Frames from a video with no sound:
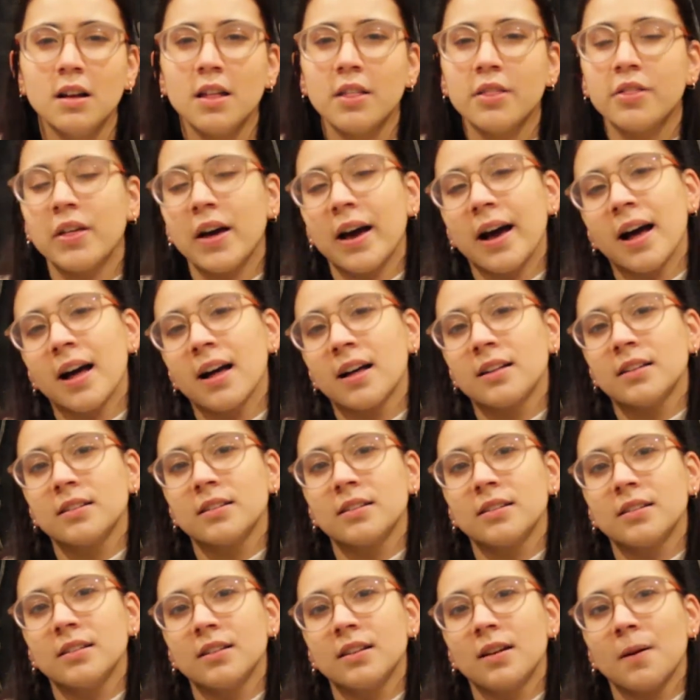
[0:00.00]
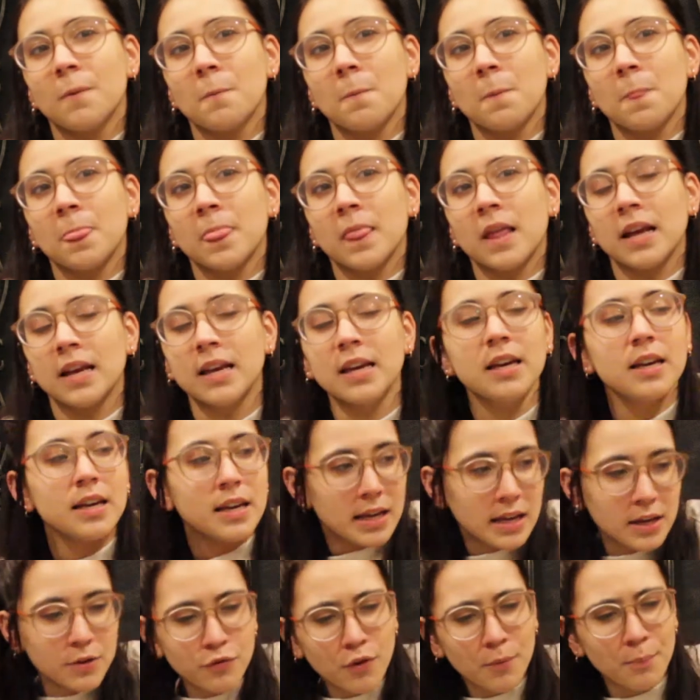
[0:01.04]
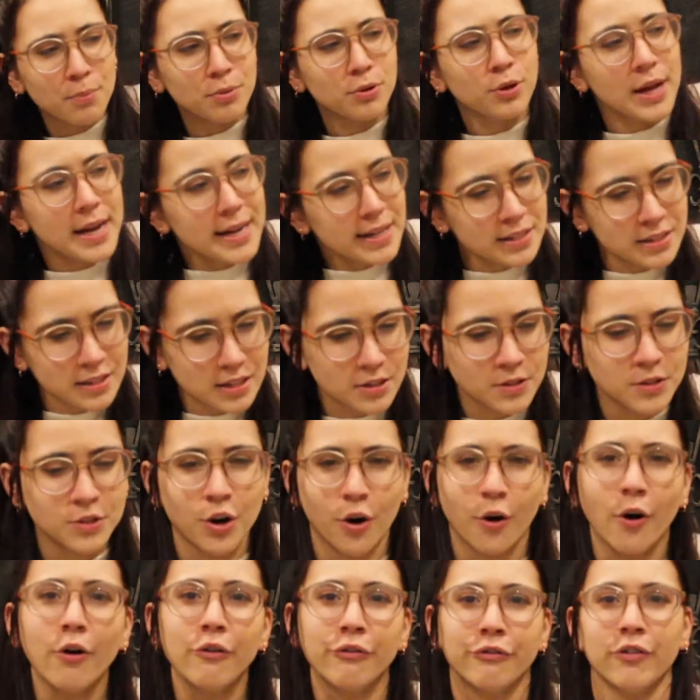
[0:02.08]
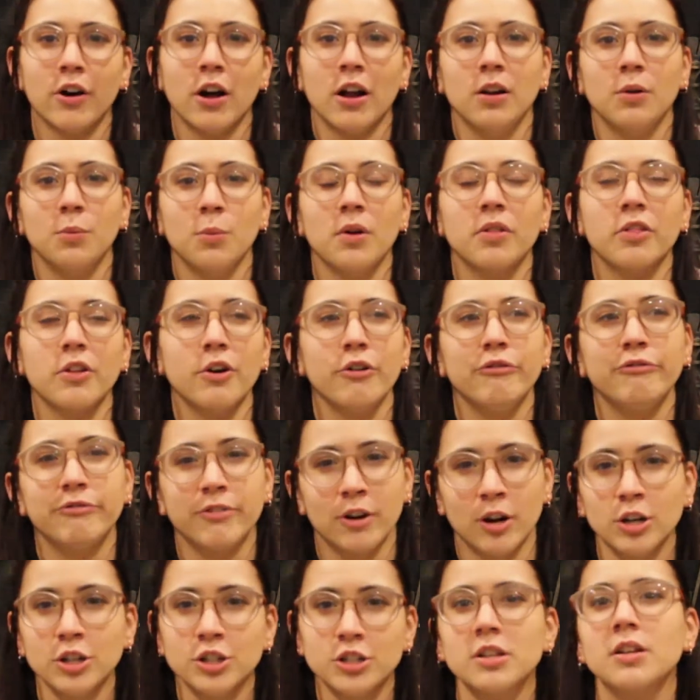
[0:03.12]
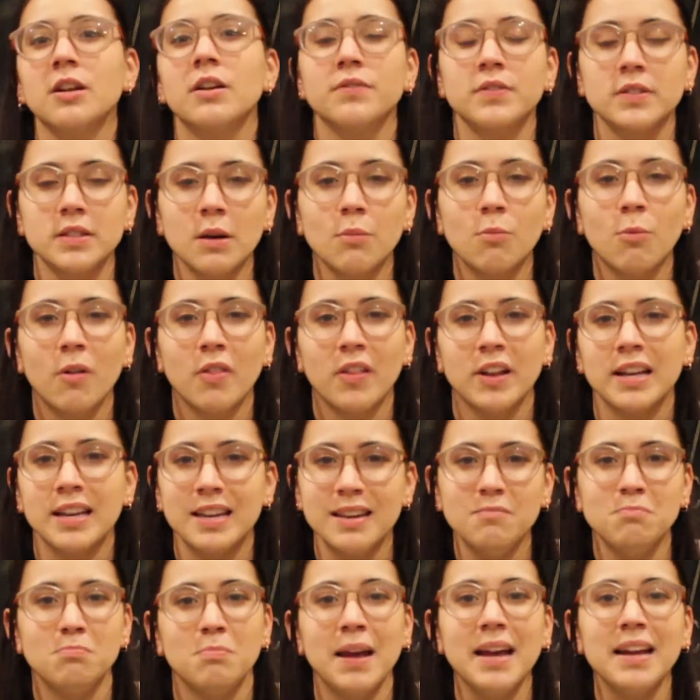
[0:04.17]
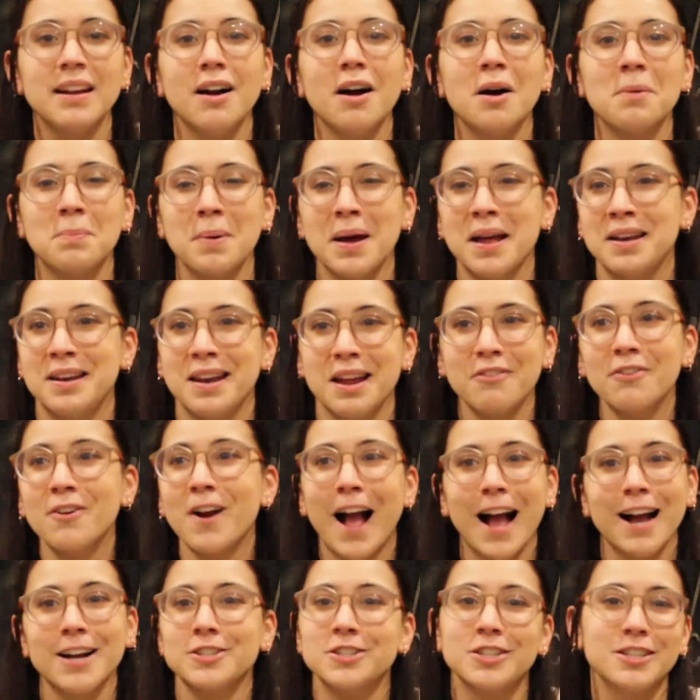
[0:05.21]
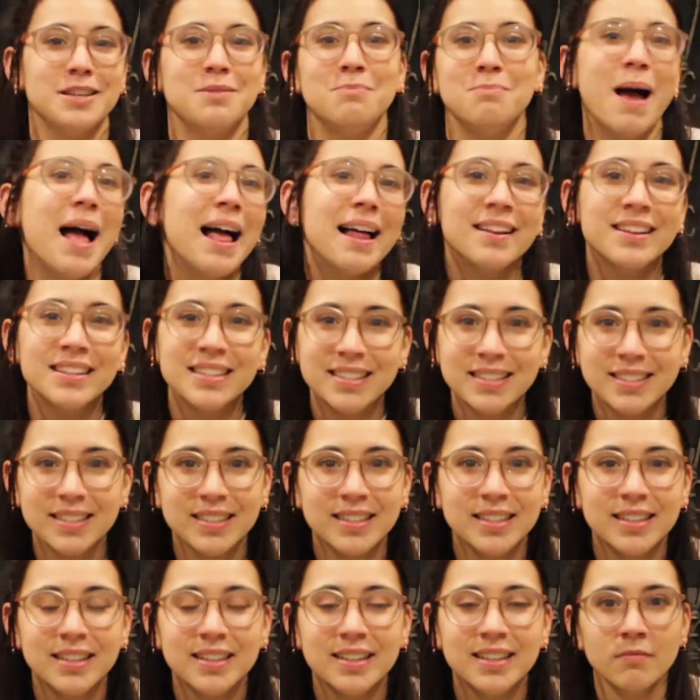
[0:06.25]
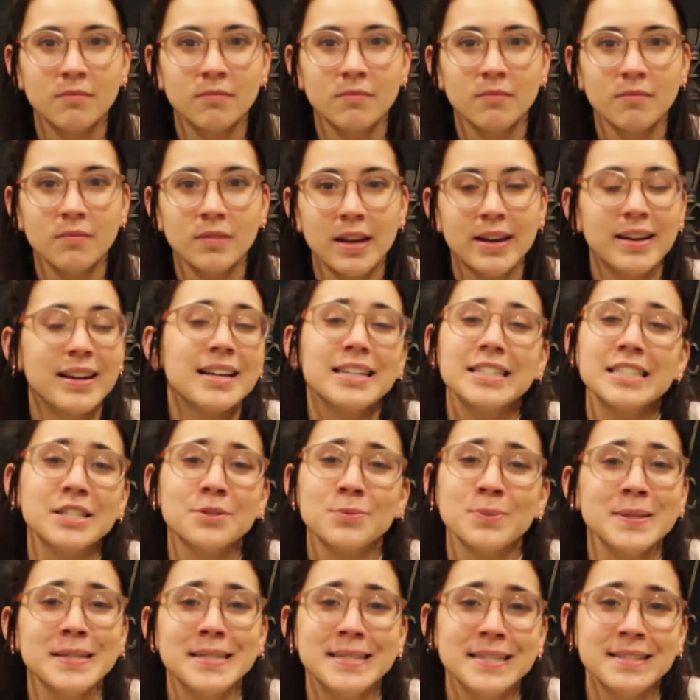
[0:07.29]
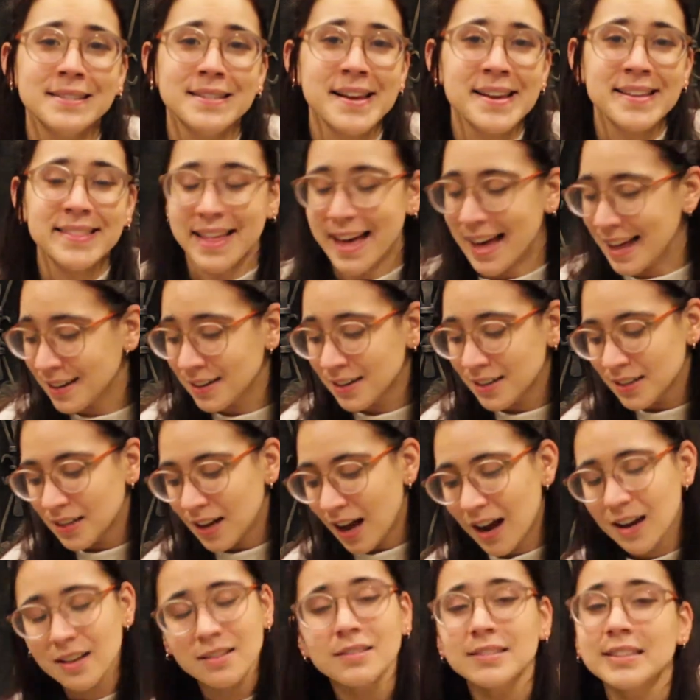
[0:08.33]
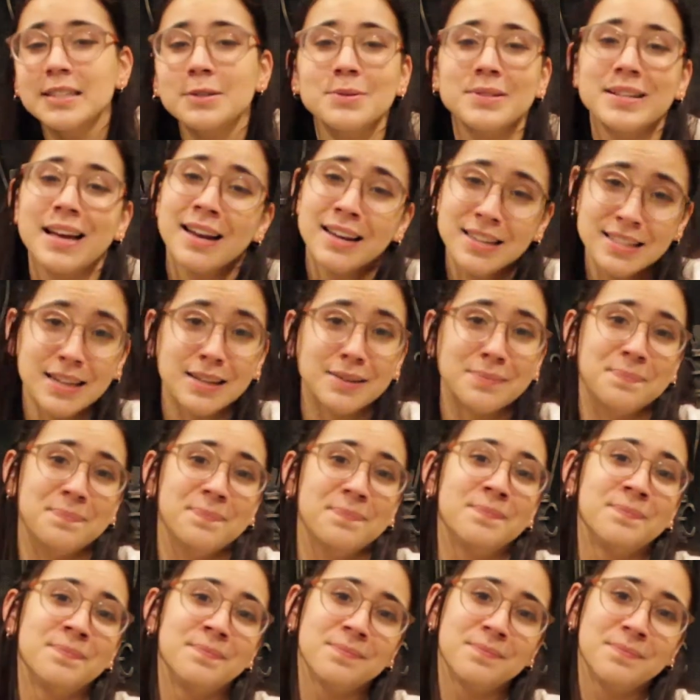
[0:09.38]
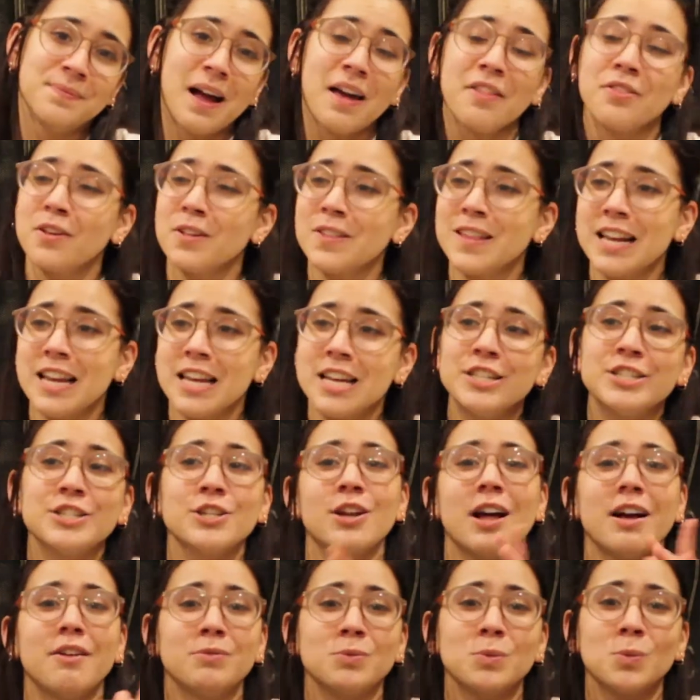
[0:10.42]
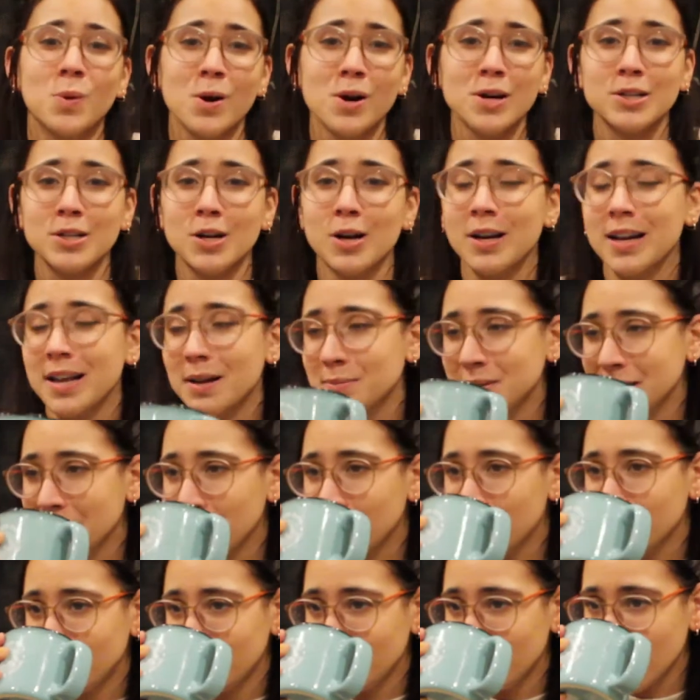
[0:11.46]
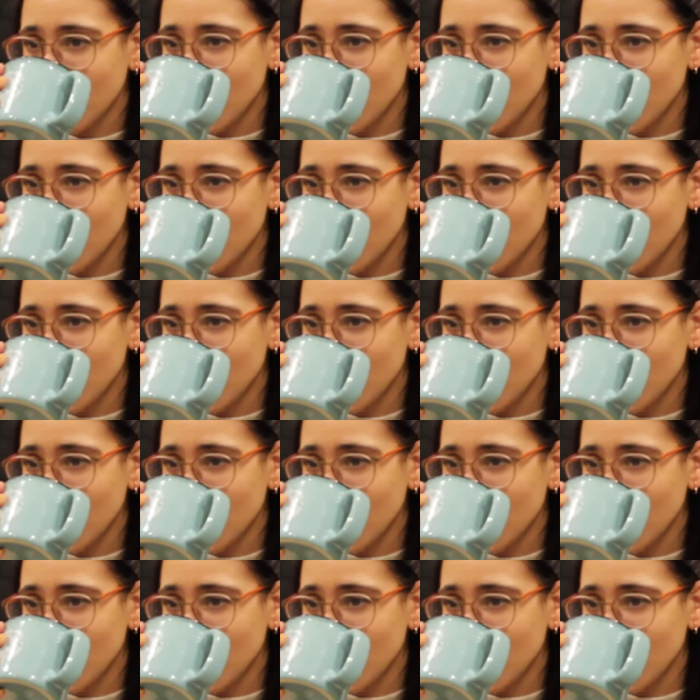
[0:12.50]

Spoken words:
that he replaced his girlfriend with a version of someone that he made up and never actually met. And I just really didn't like that. I thought that was kind of dumb. I thought that he should have worked on himself.